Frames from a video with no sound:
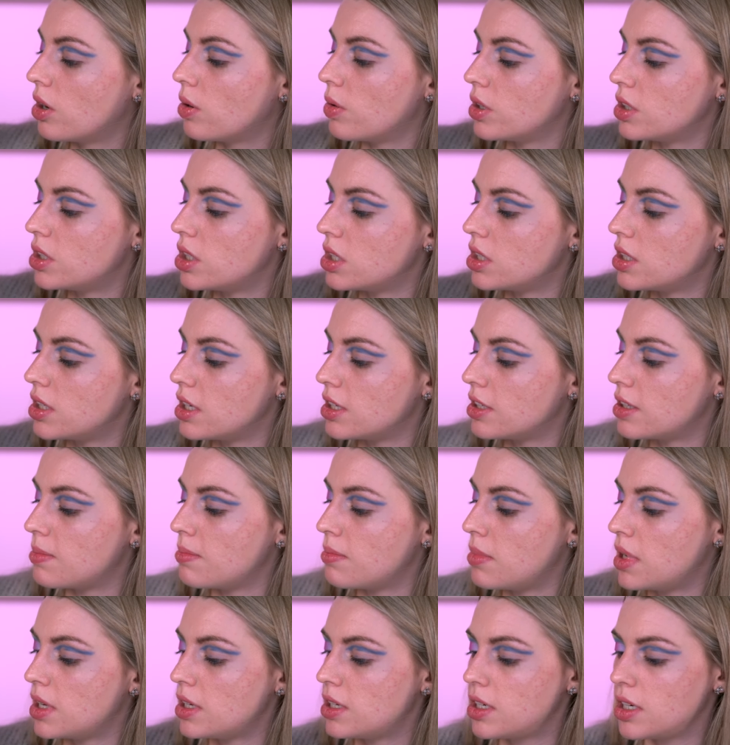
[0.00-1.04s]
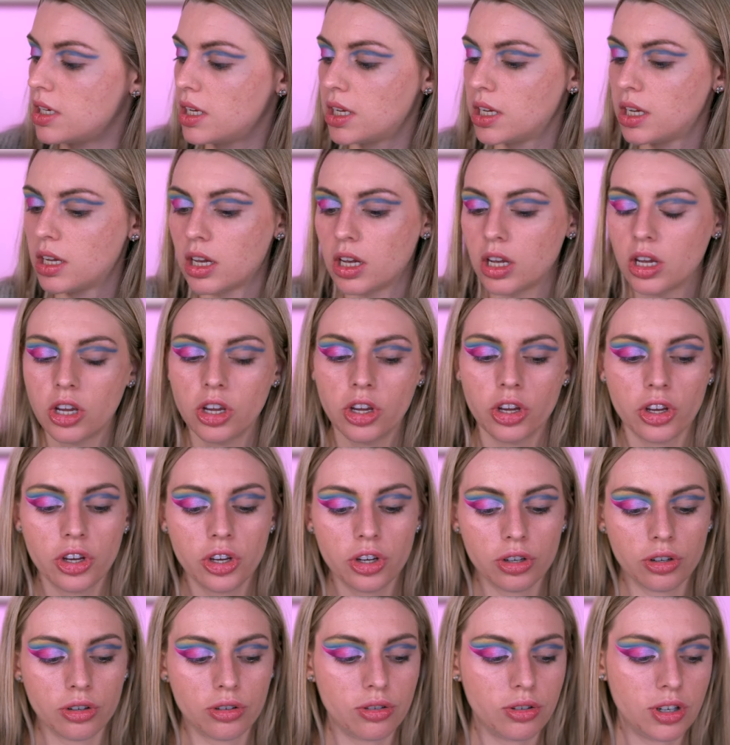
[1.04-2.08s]
which is this minty
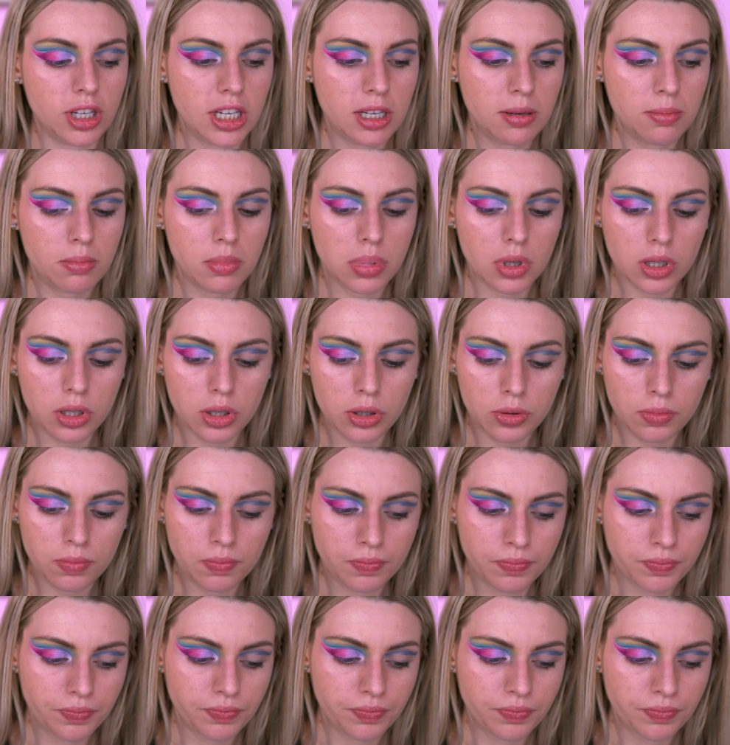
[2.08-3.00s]
green blue.